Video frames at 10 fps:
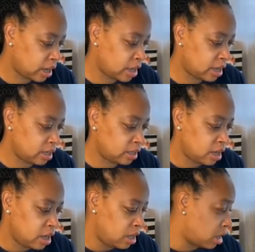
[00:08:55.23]
And
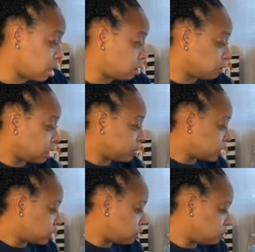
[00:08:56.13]
let me
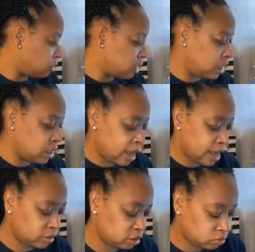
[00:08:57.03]
show you the
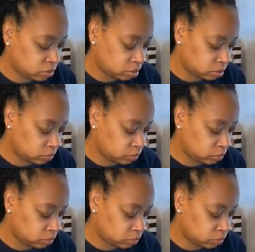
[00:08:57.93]
actual